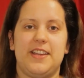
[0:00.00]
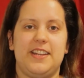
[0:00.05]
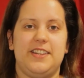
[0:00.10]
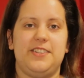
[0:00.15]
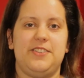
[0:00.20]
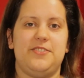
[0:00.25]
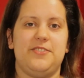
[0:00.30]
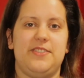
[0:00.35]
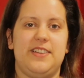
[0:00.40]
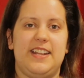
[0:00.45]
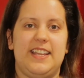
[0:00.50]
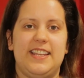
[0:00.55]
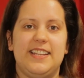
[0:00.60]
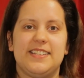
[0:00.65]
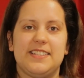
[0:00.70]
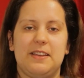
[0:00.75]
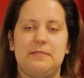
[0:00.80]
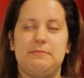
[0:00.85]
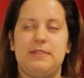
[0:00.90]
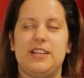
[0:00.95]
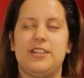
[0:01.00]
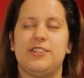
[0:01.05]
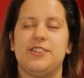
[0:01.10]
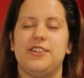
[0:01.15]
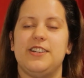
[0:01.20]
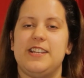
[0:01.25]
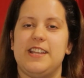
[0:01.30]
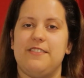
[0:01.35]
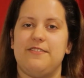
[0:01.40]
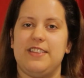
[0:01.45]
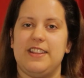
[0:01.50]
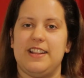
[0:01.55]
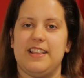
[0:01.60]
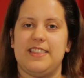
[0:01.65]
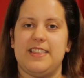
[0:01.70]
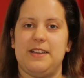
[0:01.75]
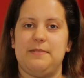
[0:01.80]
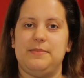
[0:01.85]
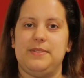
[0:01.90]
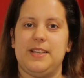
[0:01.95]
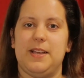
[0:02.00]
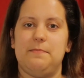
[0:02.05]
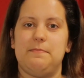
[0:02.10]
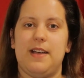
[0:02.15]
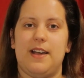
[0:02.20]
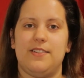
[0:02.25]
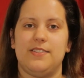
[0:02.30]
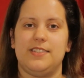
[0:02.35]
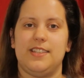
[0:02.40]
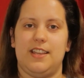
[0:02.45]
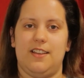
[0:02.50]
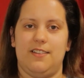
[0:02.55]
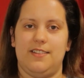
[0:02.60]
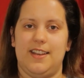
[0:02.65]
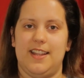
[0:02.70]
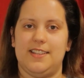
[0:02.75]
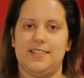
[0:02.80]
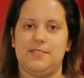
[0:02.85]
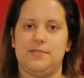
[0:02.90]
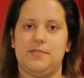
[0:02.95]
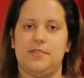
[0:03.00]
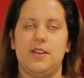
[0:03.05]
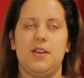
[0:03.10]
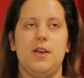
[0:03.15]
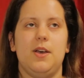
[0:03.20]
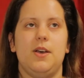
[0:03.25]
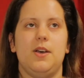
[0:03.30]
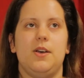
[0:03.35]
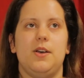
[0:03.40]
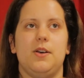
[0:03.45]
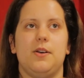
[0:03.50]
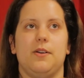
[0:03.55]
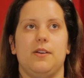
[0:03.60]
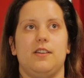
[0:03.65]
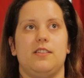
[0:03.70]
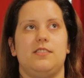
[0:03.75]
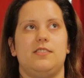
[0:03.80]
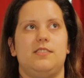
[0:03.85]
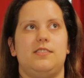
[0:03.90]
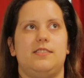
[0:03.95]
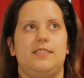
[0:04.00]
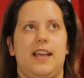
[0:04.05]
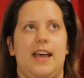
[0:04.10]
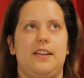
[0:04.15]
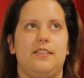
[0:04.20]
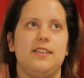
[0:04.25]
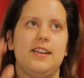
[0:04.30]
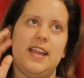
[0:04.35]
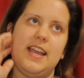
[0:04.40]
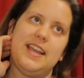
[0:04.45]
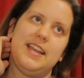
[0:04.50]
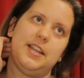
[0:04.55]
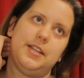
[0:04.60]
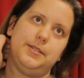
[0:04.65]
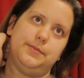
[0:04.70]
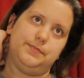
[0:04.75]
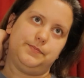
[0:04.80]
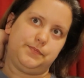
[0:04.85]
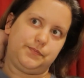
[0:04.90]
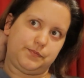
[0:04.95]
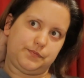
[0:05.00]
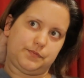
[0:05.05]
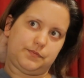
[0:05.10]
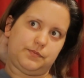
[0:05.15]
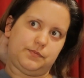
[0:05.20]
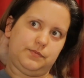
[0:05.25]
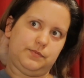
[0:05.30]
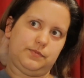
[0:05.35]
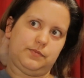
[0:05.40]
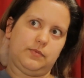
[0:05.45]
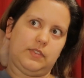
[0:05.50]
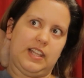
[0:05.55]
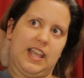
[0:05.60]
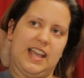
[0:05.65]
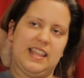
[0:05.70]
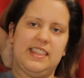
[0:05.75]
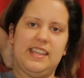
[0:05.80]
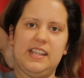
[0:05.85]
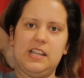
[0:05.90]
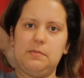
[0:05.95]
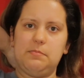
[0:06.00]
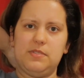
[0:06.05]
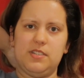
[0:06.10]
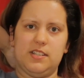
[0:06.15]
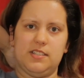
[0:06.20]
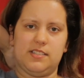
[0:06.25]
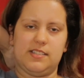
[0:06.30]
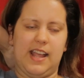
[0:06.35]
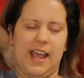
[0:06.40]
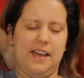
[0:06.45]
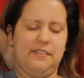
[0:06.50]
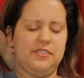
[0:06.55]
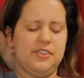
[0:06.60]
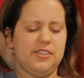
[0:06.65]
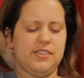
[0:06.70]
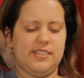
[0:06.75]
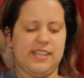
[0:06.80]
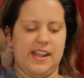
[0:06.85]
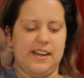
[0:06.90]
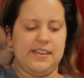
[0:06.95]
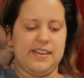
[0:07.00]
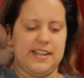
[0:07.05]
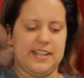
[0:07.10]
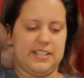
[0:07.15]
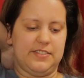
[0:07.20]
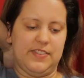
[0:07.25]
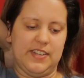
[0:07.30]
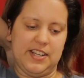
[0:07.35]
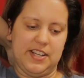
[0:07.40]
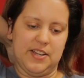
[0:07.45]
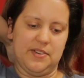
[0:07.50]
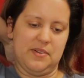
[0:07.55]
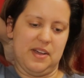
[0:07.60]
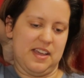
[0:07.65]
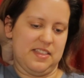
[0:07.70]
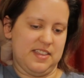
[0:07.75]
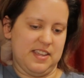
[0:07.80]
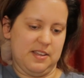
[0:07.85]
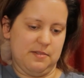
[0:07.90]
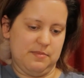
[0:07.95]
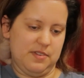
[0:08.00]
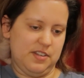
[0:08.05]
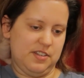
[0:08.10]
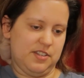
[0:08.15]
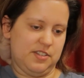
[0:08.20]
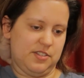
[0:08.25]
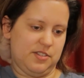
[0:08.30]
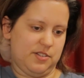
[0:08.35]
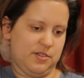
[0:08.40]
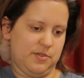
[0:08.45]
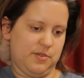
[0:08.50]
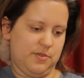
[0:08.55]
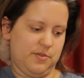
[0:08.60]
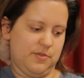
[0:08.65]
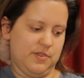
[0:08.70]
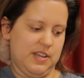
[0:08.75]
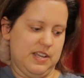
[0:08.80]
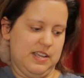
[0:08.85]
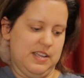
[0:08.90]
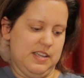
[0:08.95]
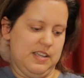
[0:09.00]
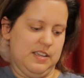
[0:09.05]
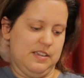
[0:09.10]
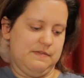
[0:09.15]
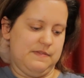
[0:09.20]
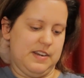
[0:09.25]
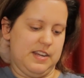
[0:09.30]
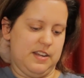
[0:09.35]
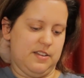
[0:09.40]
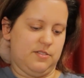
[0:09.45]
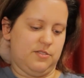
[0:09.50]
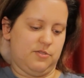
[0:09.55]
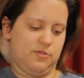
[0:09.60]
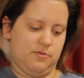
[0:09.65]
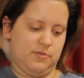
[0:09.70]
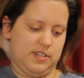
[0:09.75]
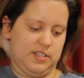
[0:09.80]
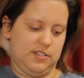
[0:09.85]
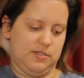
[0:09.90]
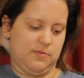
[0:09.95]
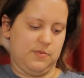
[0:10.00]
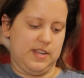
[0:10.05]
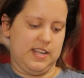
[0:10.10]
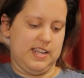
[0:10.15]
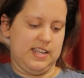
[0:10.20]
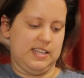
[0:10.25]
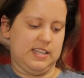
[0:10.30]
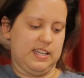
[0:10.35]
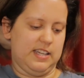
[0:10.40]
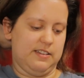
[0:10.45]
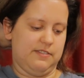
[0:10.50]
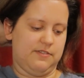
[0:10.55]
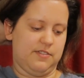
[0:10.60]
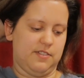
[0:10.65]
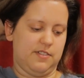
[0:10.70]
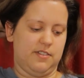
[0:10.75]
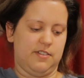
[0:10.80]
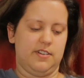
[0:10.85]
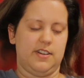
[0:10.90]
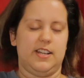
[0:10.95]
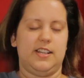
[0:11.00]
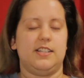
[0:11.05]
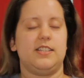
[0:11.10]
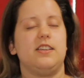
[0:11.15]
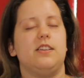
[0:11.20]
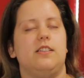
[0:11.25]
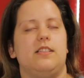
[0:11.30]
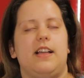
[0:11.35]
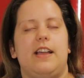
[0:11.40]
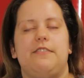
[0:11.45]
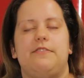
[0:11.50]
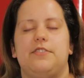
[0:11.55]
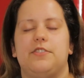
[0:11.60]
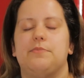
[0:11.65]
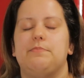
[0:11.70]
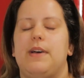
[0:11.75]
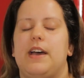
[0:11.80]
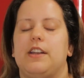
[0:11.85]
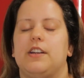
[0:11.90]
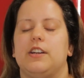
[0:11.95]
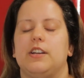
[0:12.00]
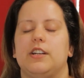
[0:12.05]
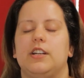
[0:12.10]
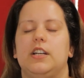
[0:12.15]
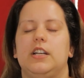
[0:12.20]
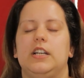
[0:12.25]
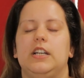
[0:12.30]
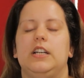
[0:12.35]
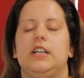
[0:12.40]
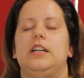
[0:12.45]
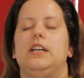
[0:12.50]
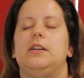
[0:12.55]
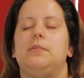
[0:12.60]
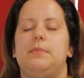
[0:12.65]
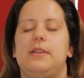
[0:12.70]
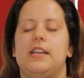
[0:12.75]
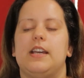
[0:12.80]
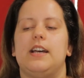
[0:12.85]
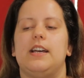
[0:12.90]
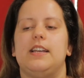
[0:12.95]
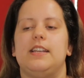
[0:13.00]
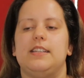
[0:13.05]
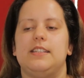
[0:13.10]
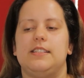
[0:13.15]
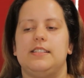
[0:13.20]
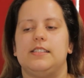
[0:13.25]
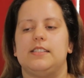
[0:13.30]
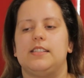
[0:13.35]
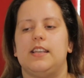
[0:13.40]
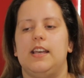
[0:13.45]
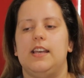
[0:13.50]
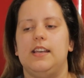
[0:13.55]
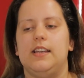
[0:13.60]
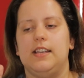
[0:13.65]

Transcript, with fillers: and enjoyed it, make sure you give it a thumbs up. I'll see y'all next or Saturday. I think I'm just, after Saturday's video, I think I'm gonna just do videos once a week until I feel better, because